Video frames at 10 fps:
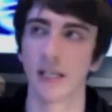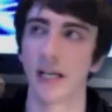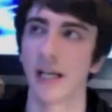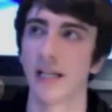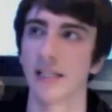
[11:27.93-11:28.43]

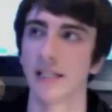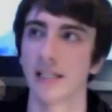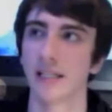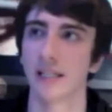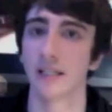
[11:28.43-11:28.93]
and
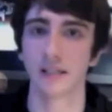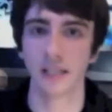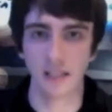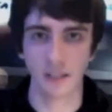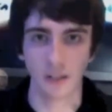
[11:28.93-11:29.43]

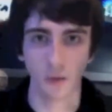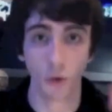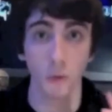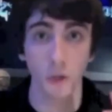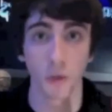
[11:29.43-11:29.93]
the
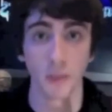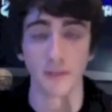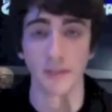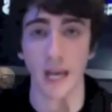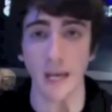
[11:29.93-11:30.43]
normal copy
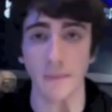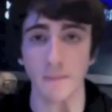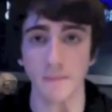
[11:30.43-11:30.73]
of the game